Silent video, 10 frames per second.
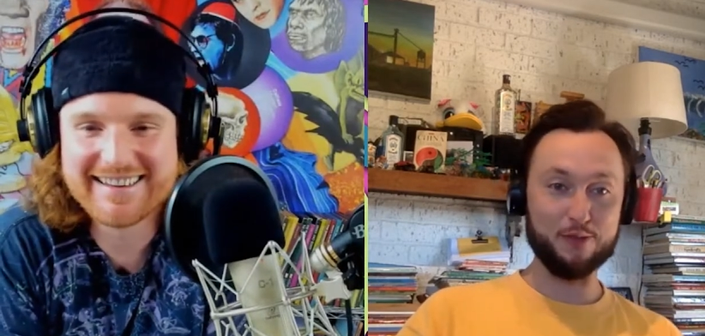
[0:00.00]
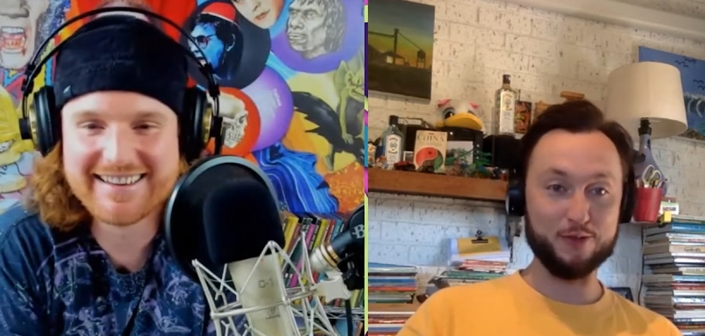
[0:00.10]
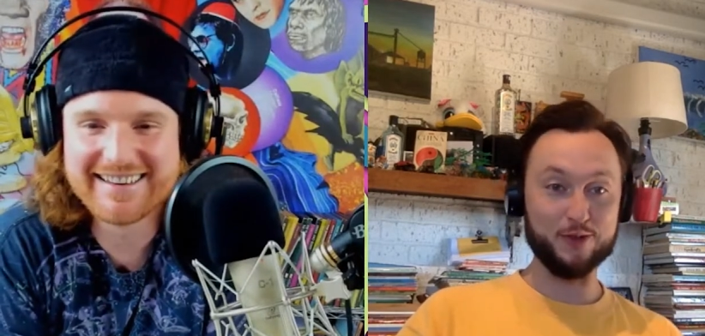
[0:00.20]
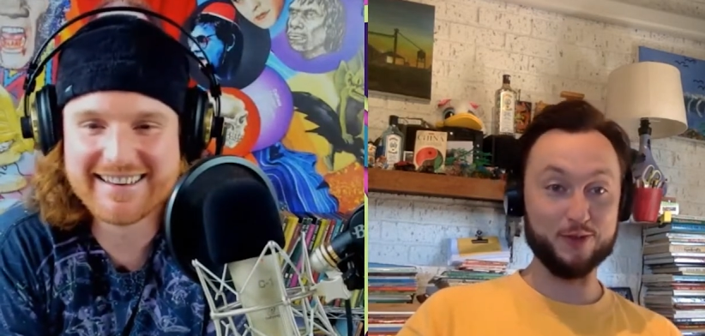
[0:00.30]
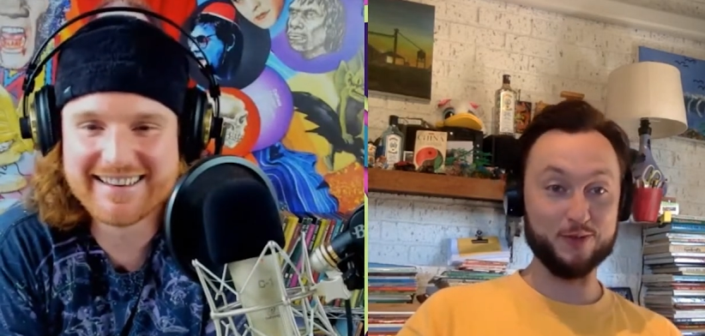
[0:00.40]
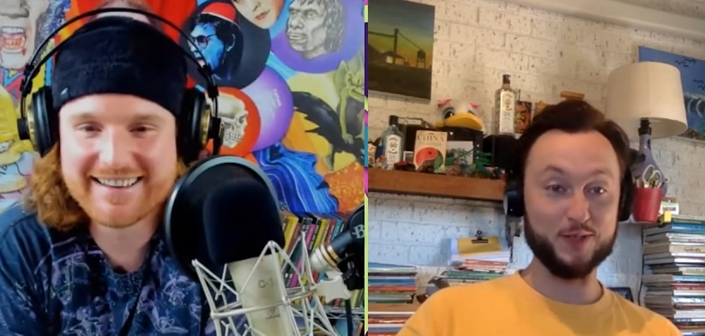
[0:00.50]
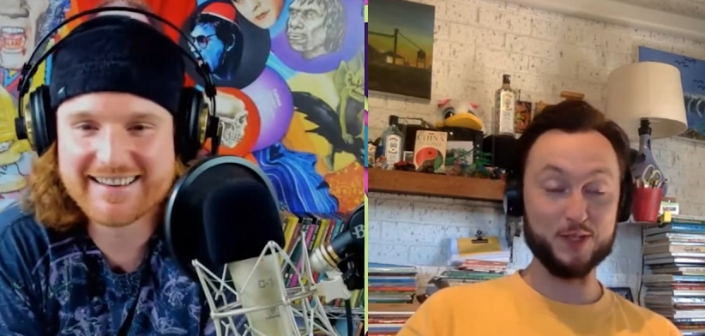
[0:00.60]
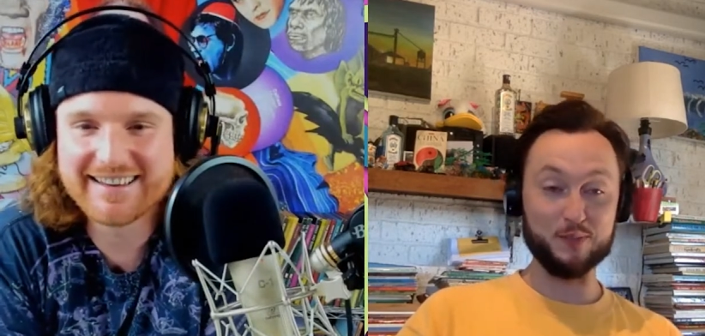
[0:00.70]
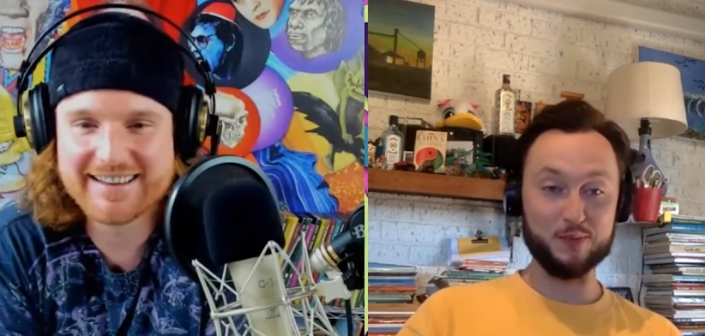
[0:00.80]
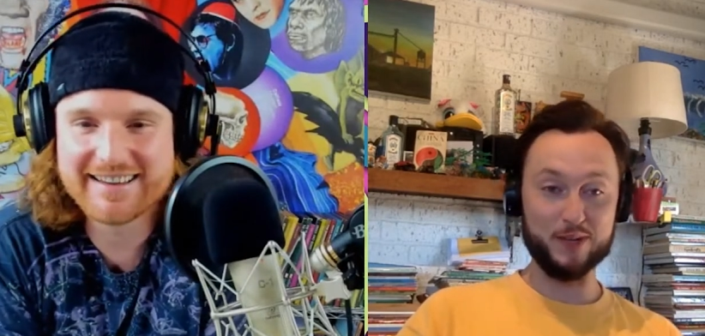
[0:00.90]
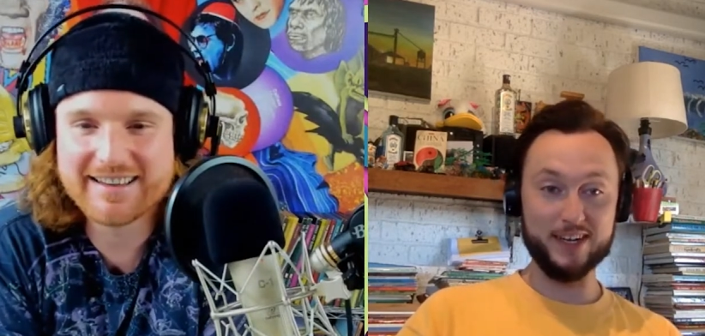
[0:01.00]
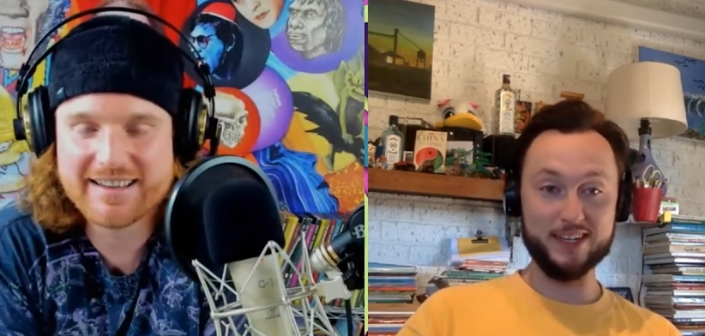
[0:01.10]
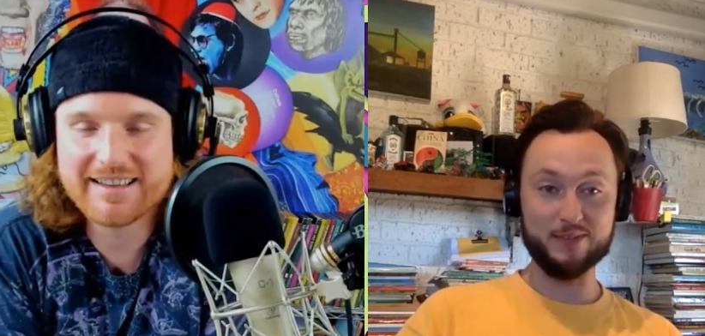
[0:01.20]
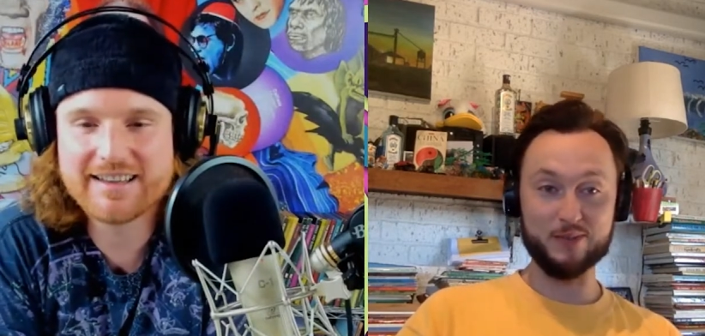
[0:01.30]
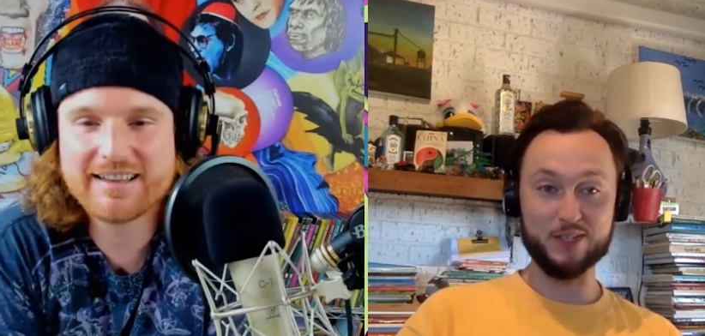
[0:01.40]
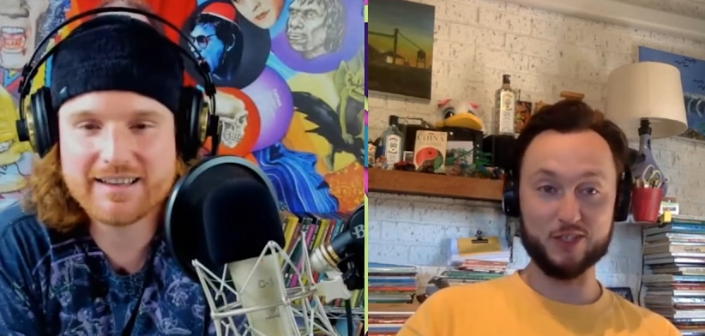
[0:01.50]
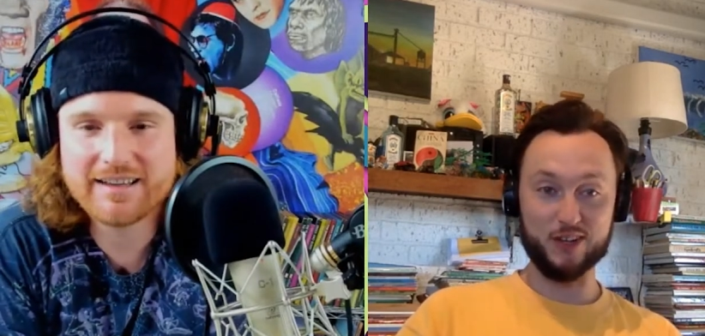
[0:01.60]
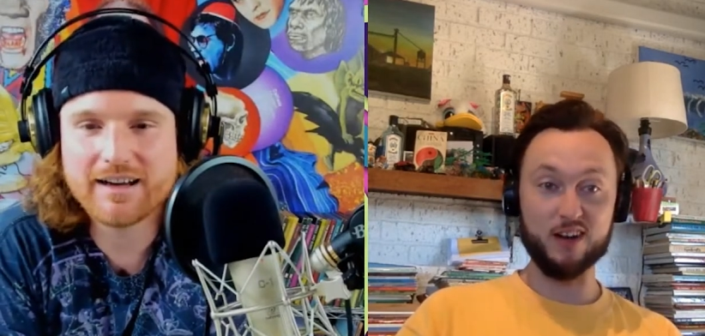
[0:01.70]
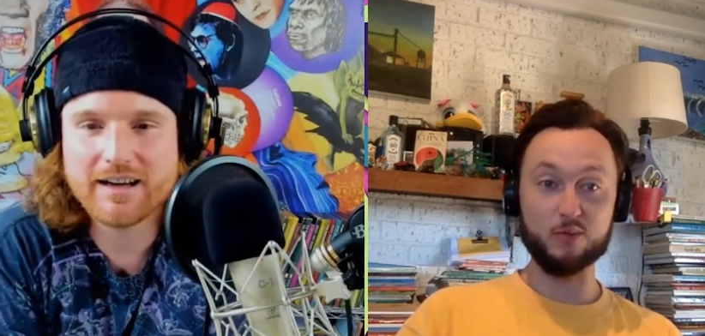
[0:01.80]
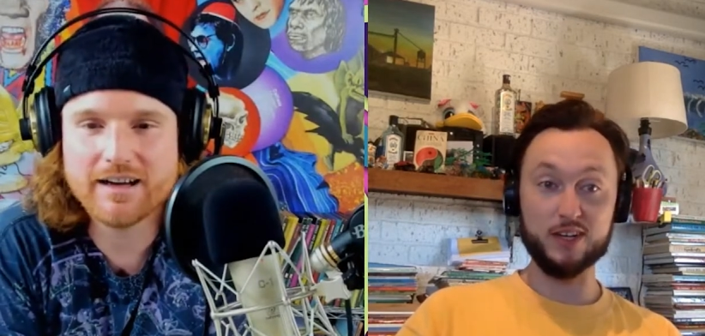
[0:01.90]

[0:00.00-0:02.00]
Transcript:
Speaker 1: through the debris, which I ah.